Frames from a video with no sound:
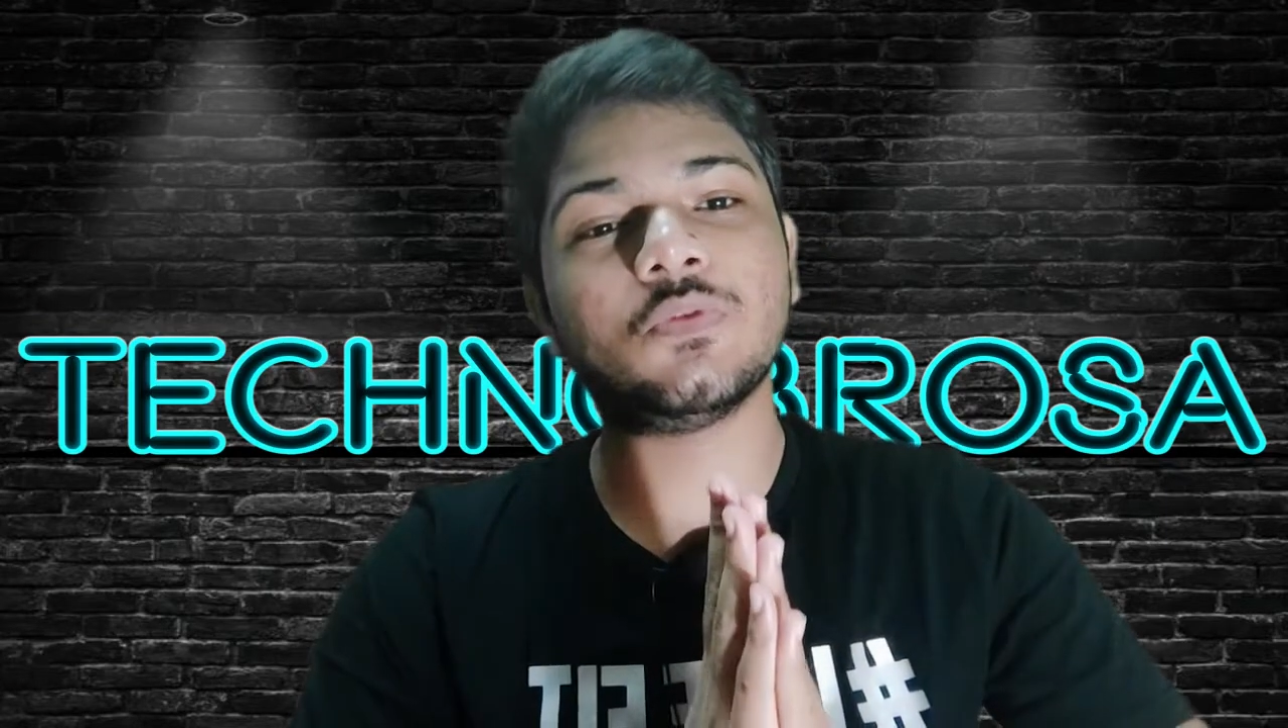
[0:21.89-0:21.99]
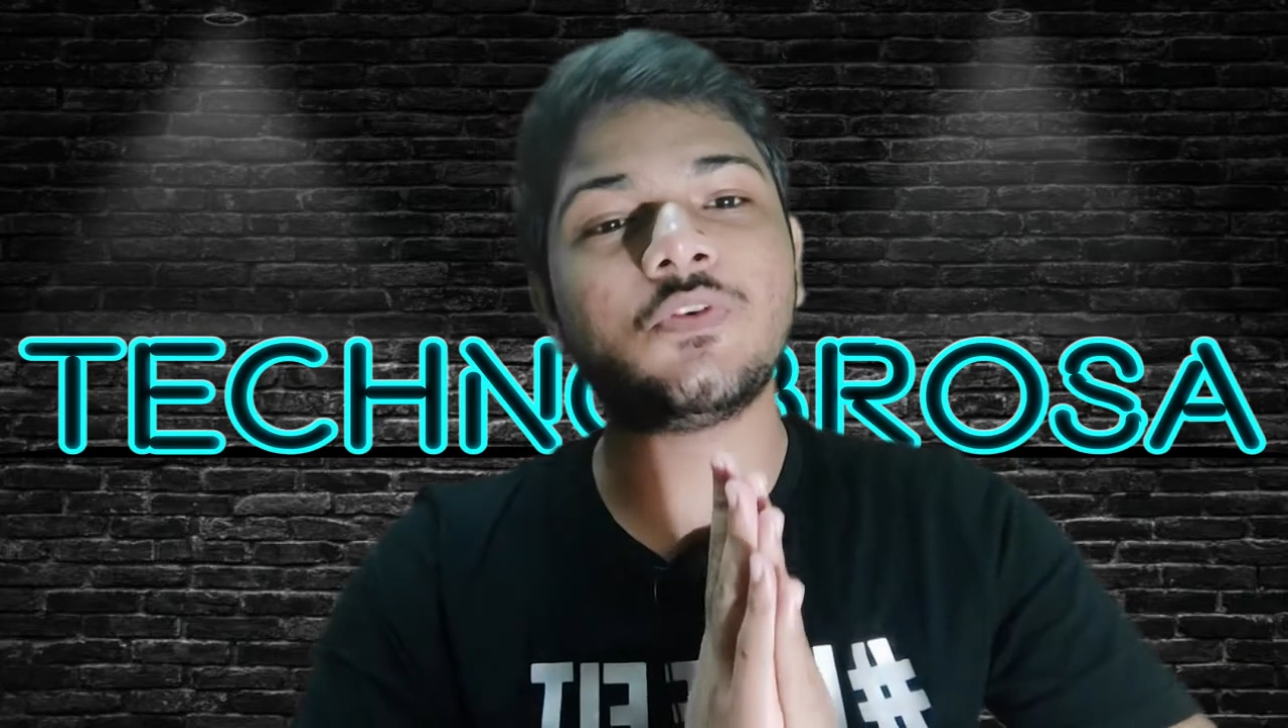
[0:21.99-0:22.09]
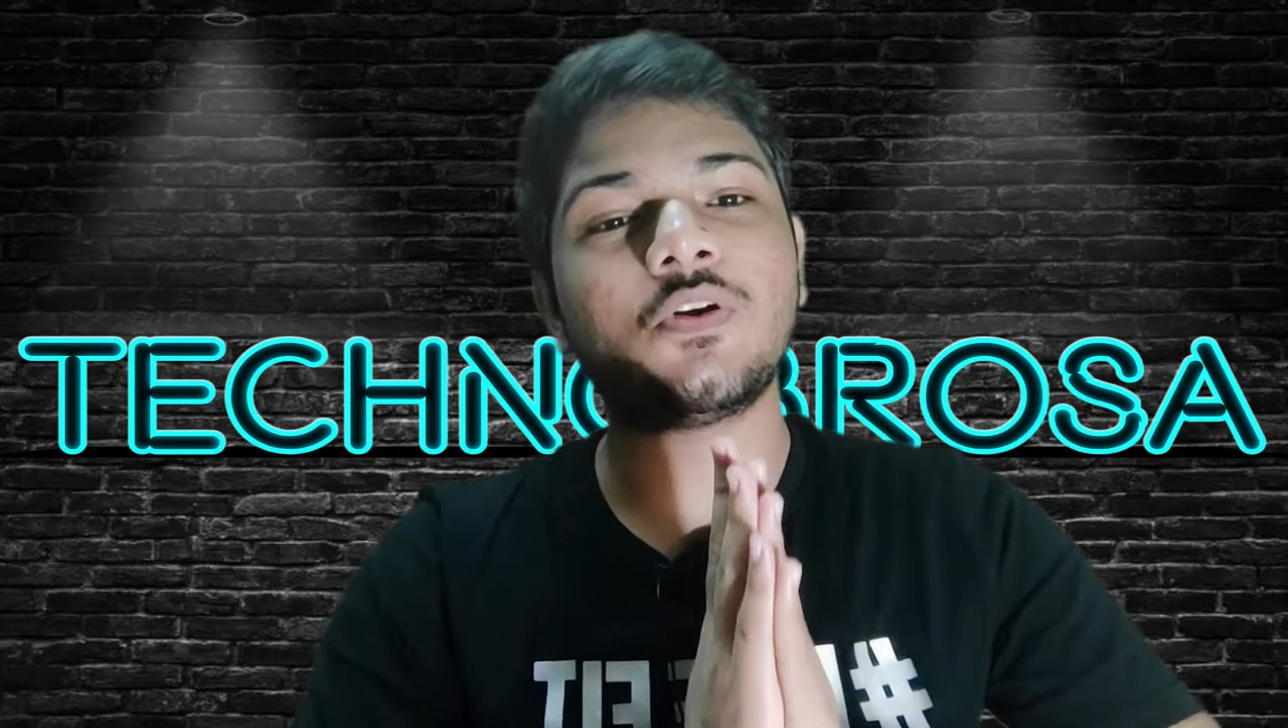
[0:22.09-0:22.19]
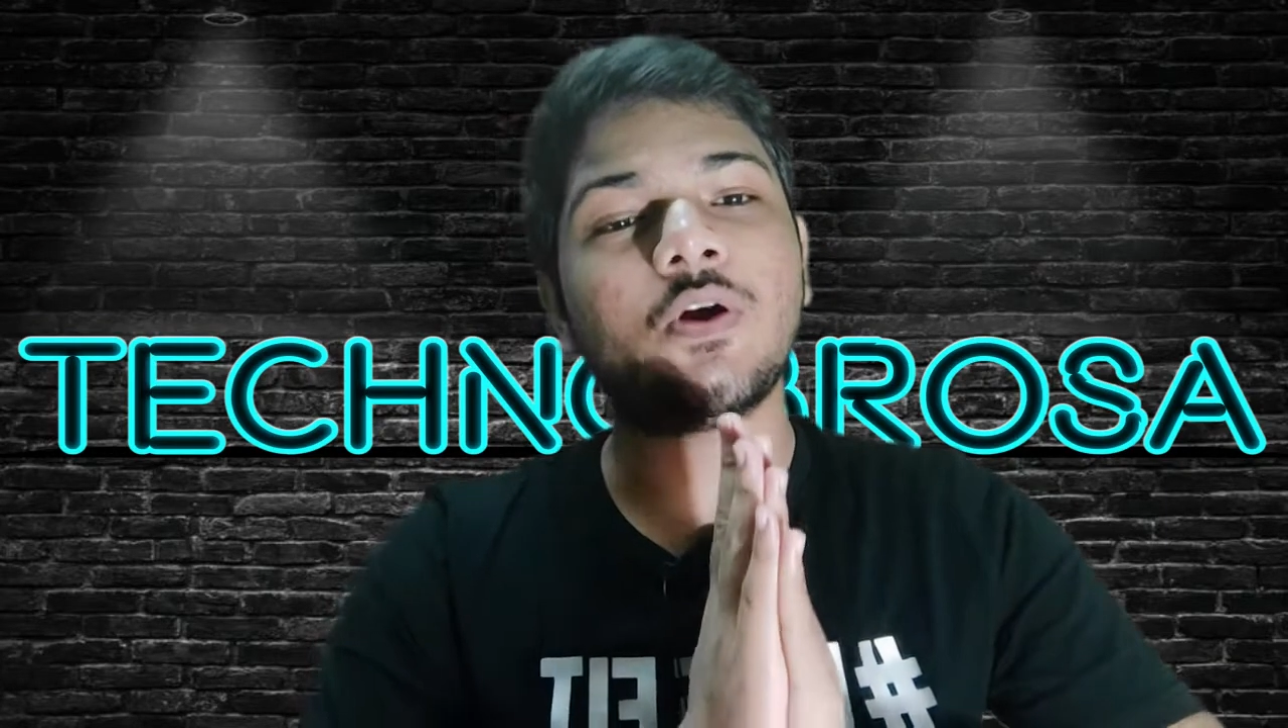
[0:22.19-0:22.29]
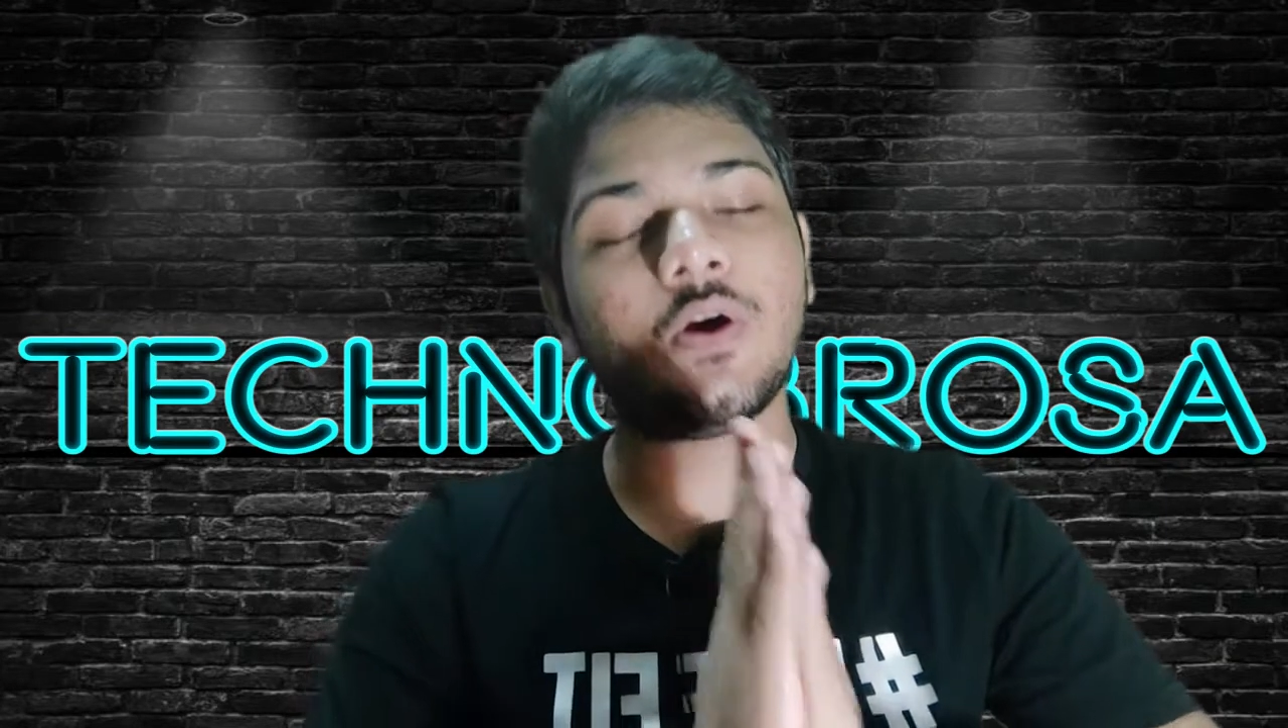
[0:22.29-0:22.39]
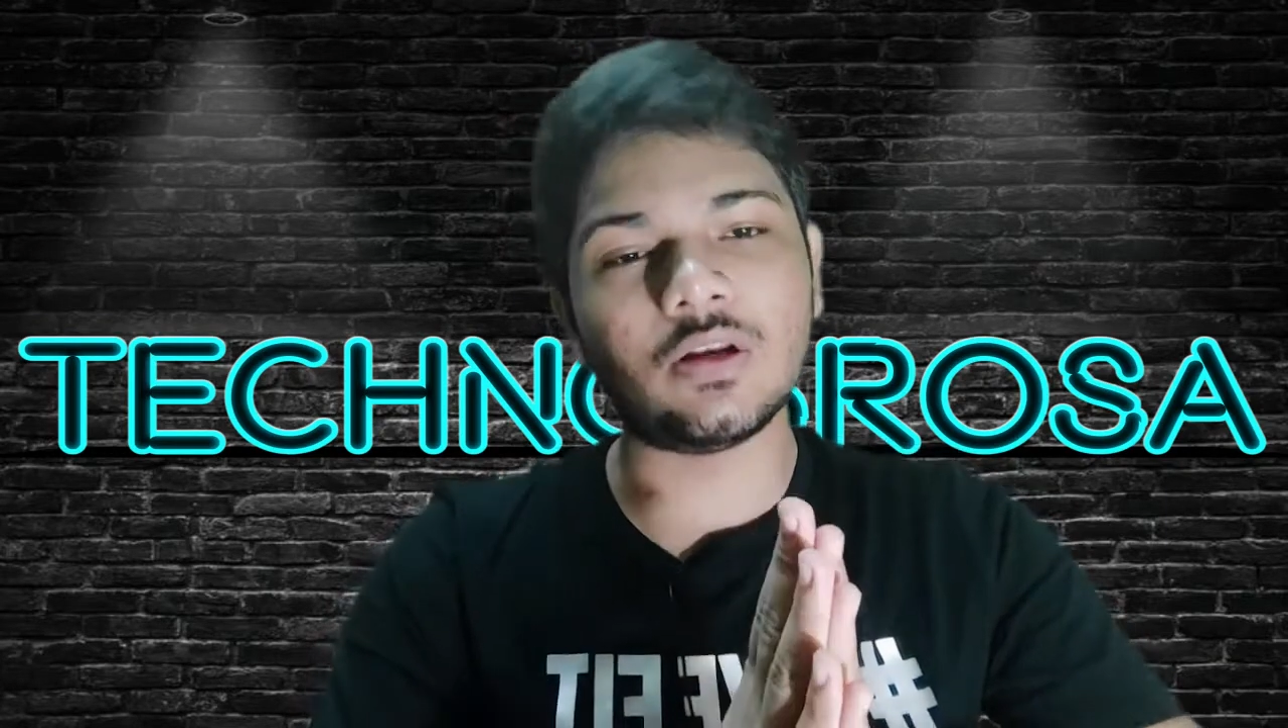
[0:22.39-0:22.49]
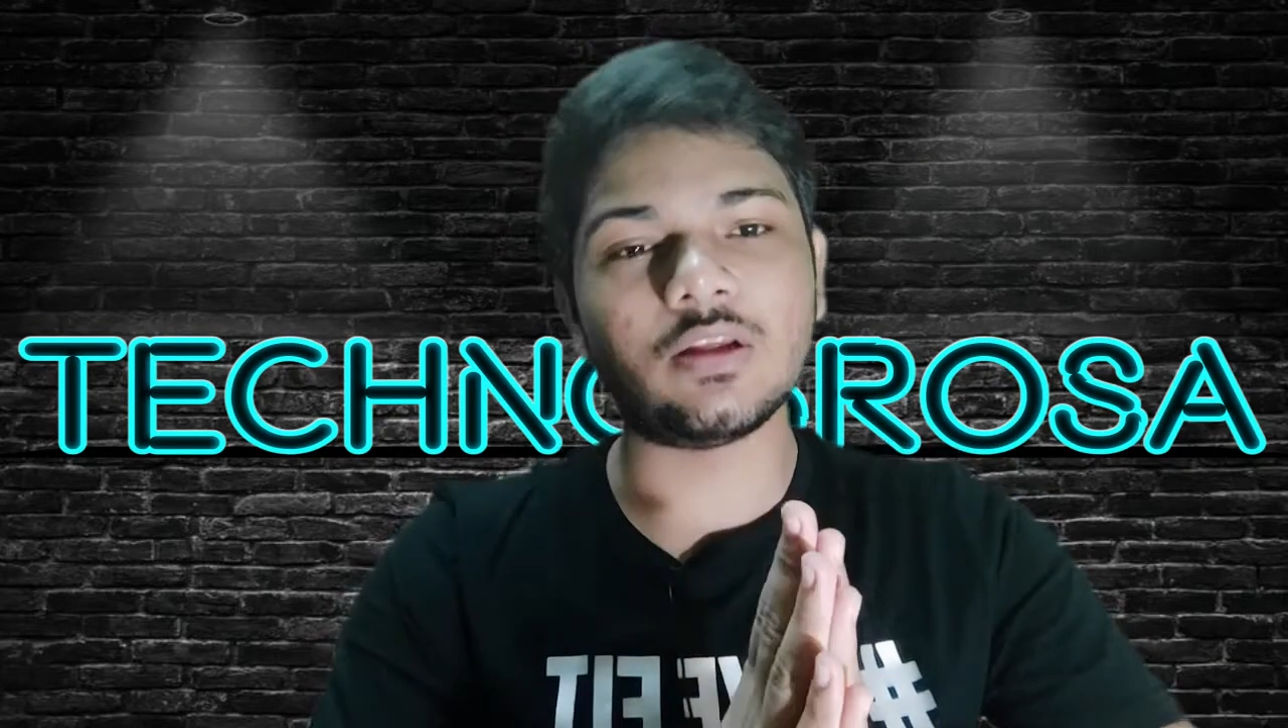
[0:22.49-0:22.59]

for all